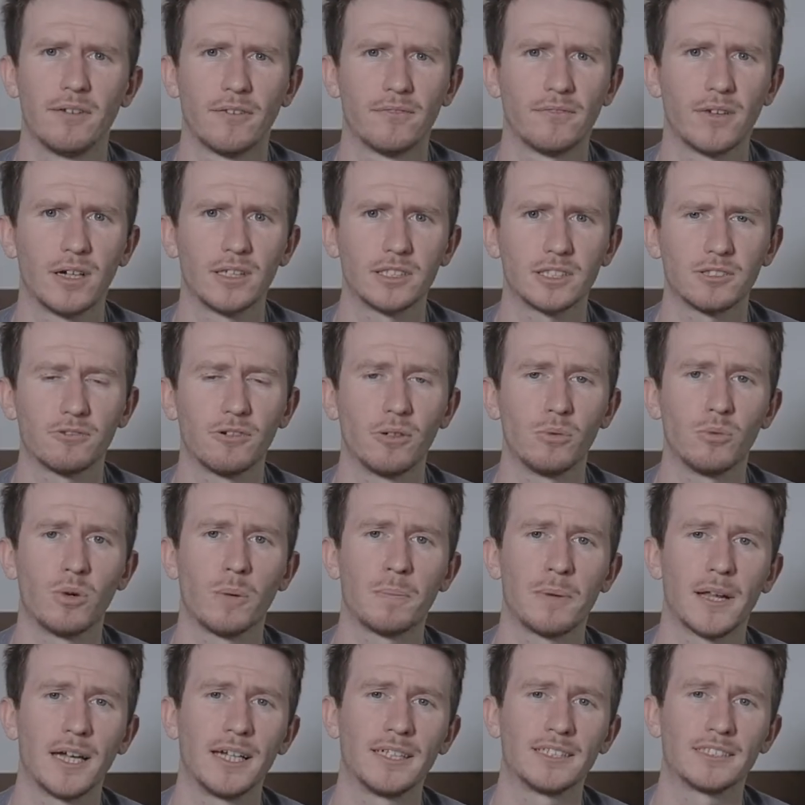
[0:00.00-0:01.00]
The first group were
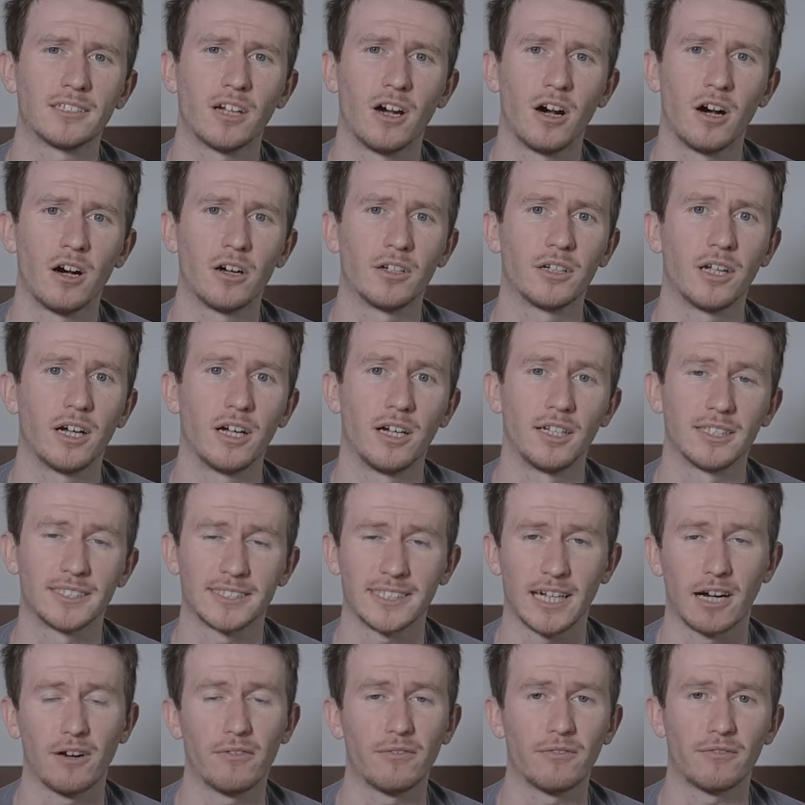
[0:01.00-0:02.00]
placed on a
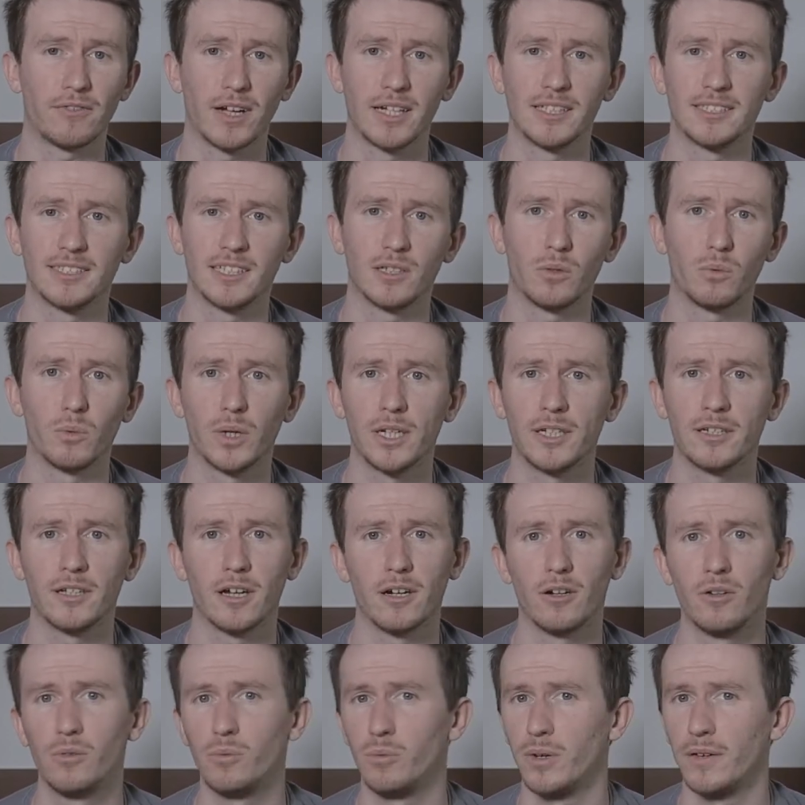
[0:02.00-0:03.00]
south-facing
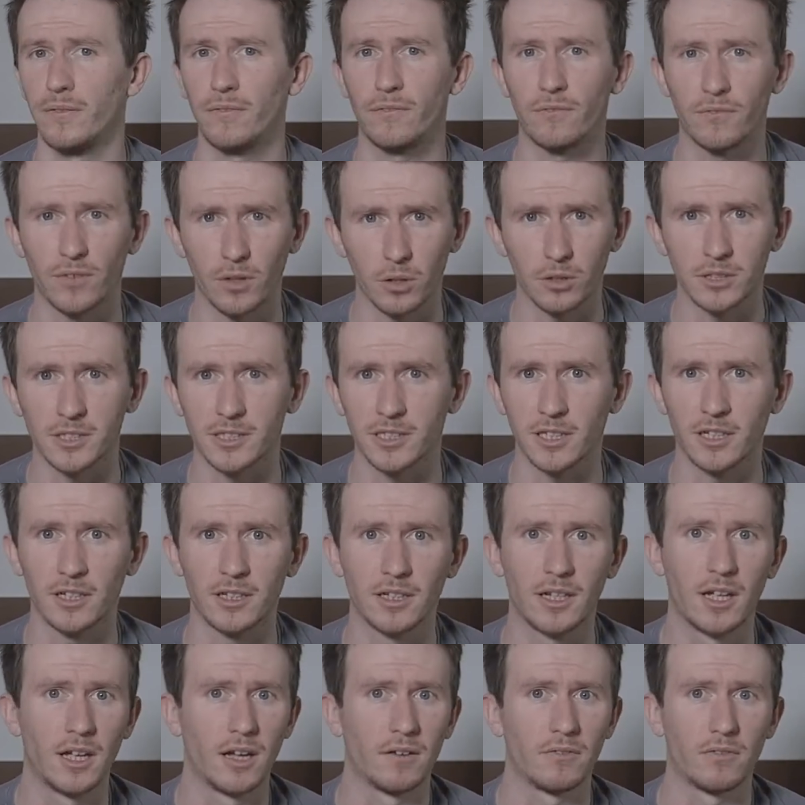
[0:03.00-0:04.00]
window with full
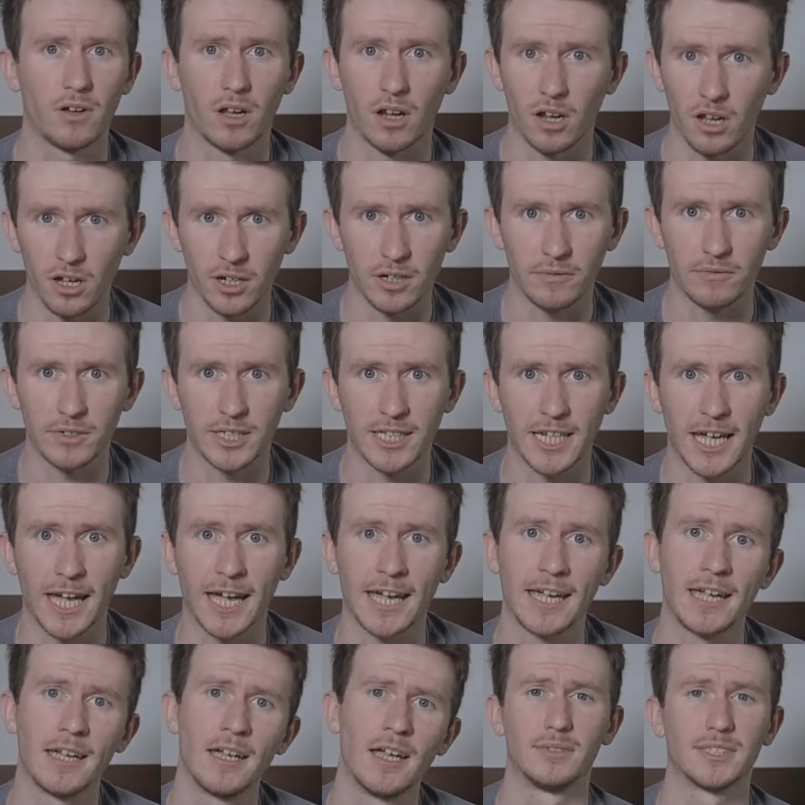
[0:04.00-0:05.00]
sun for a lot of the
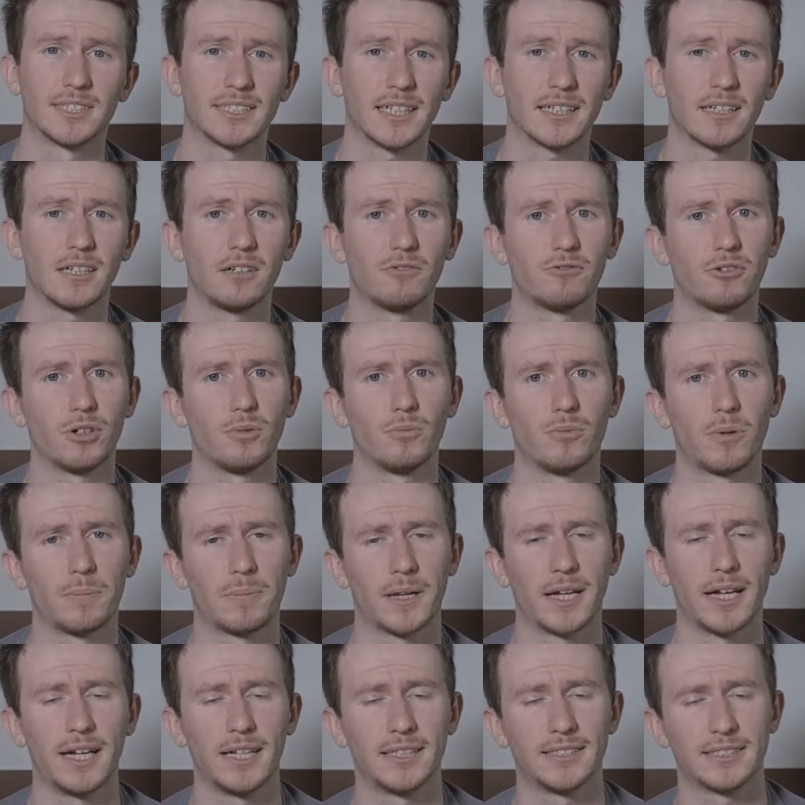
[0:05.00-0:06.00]
day. The second group were
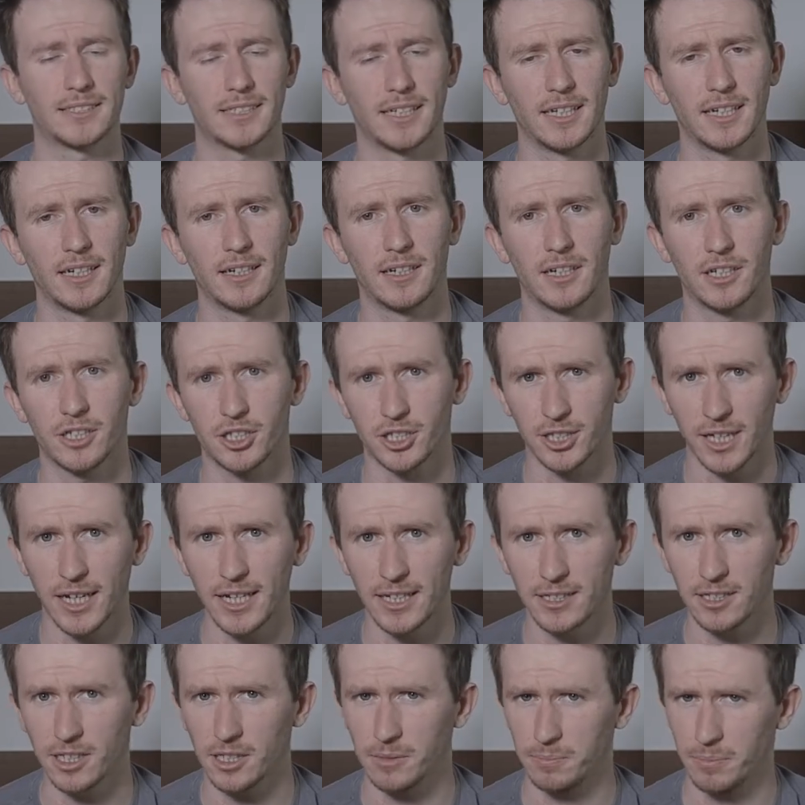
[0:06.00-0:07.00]
placed in a
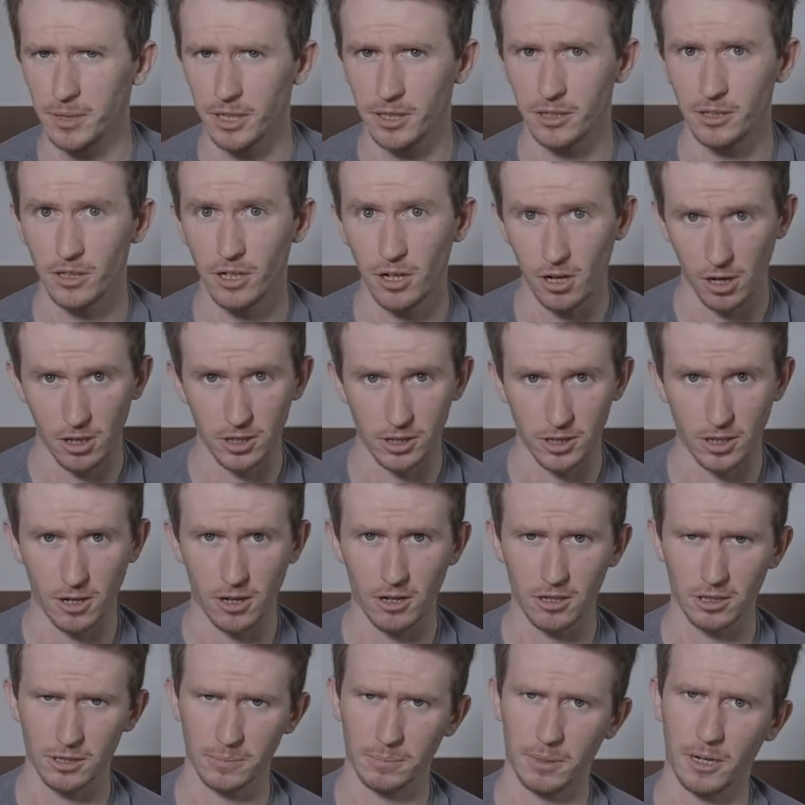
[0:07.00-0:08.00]
shaded but not
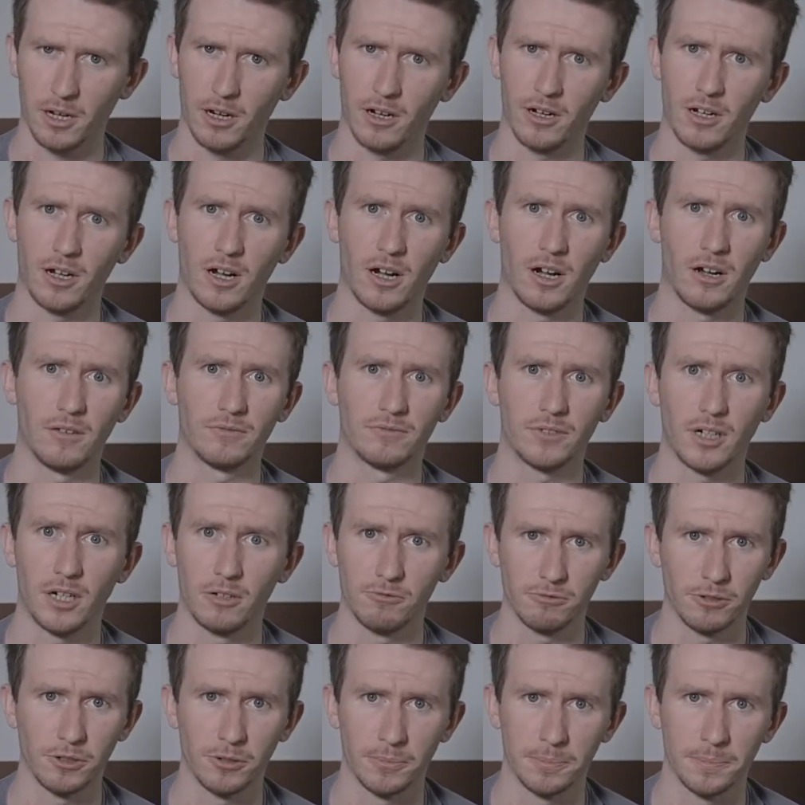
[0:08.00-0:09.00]
dark part of a
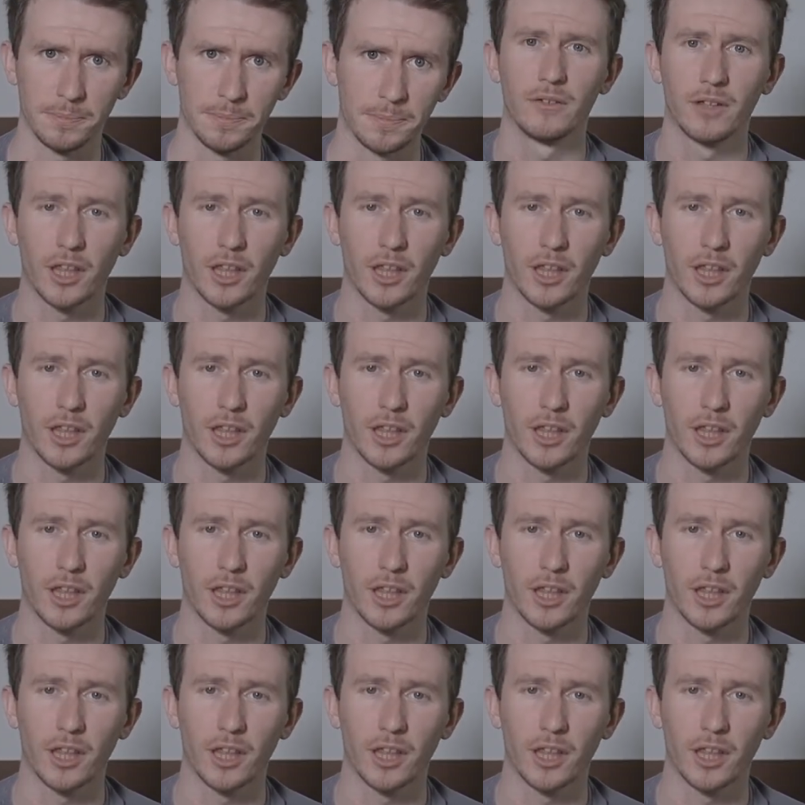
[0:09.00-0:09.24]
room.